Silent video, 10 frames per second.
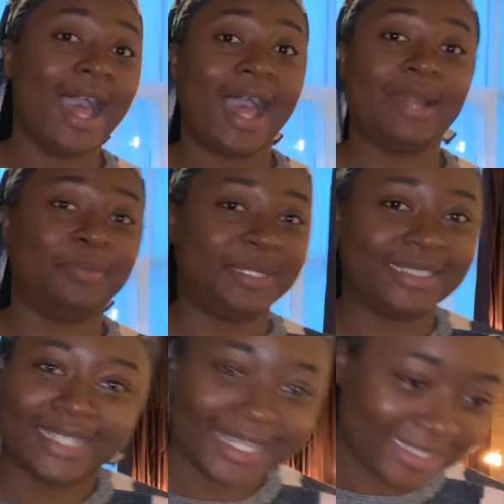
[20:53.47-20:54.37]
had
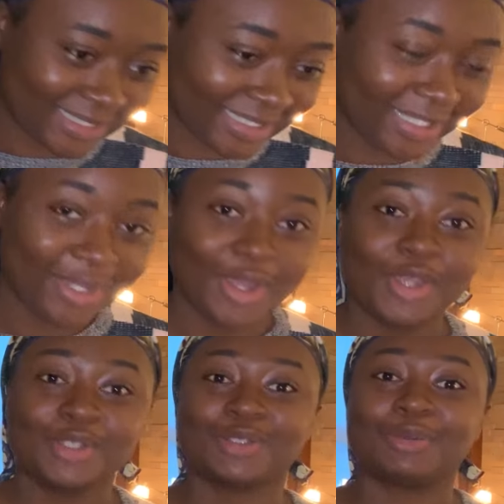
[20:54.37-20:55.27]
PTSD,
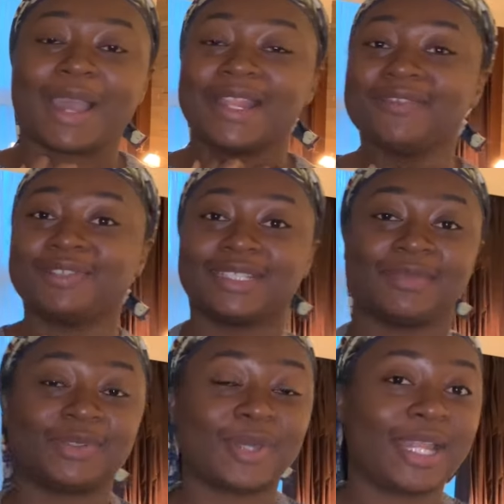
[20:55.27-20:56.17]
so I didn't even
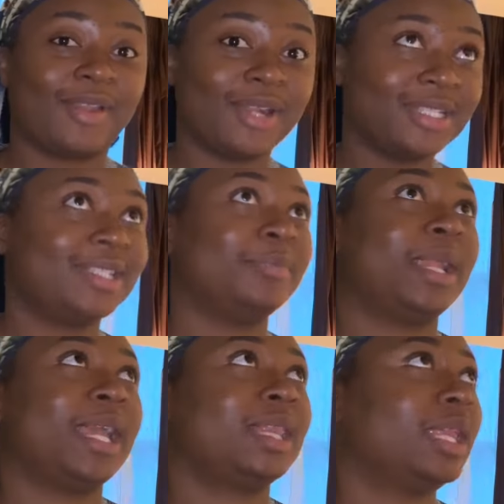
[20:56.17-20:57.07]
sleep so early. I wanted to sleep
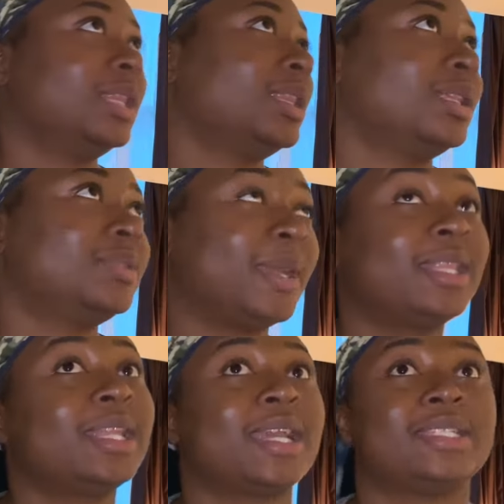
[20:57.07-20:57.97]
at like 10:30, but I
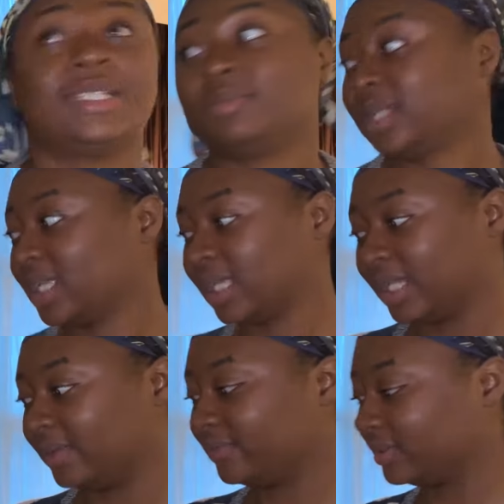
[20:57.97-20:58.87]
think I slept like
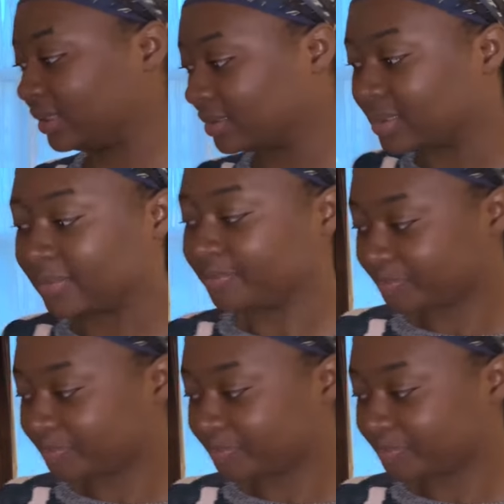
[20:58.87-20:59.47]
11:30.